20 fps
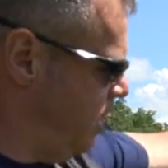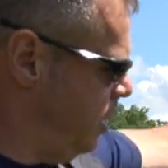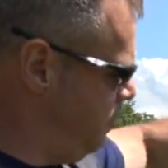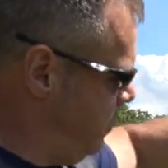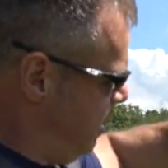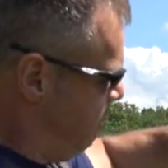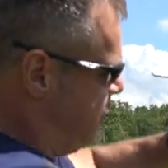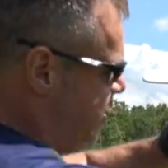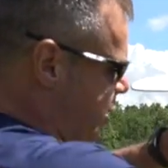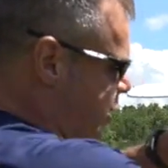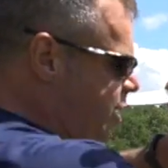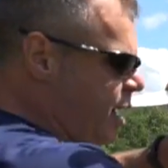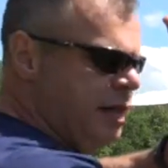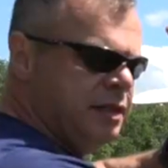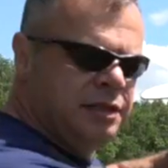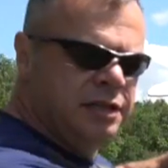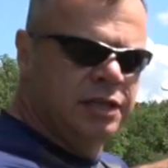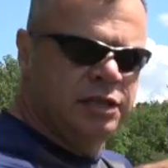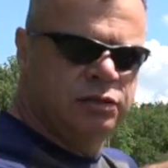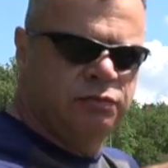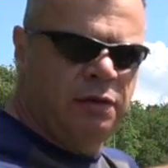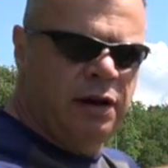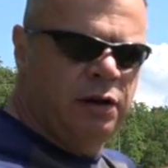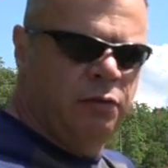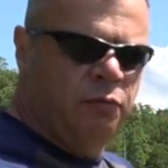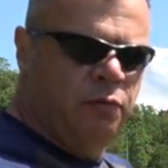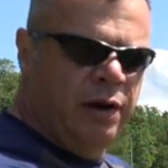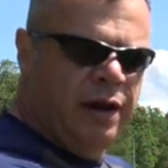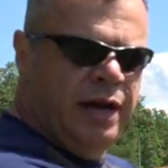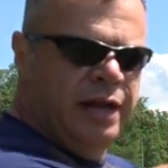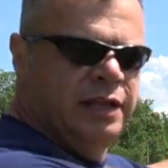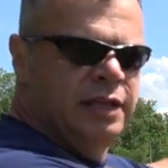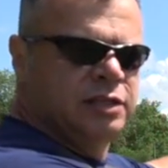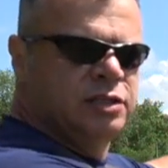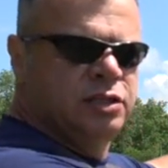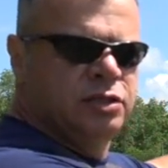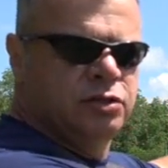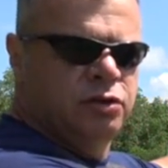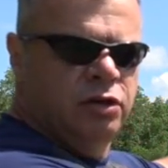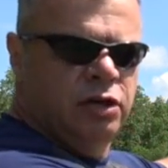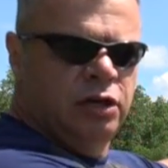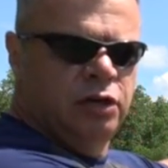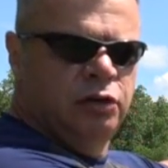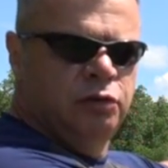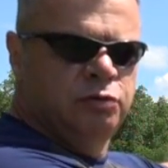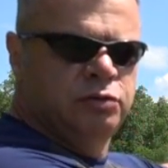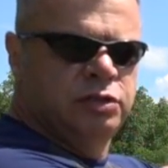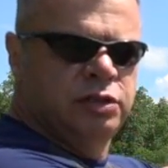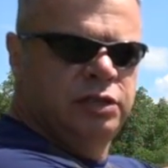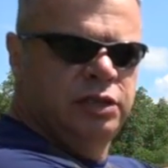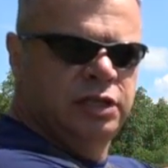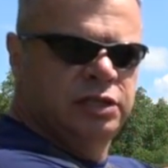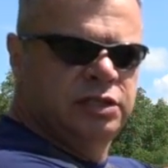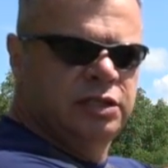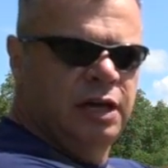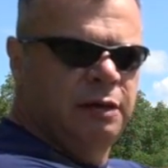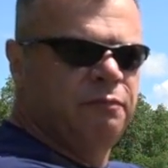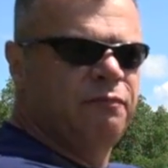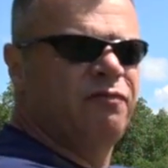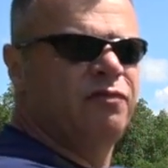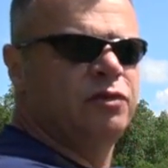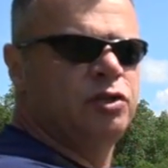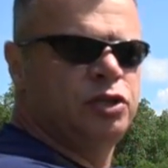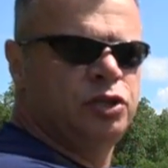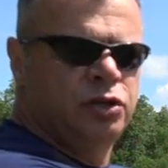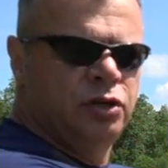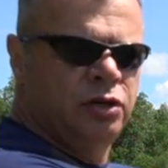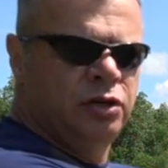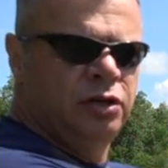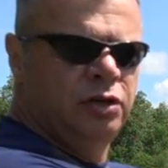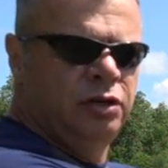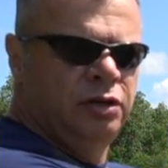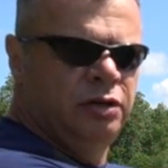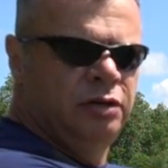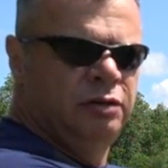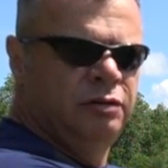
come in here, we cut this right away. This is gonna loosen this up for sure.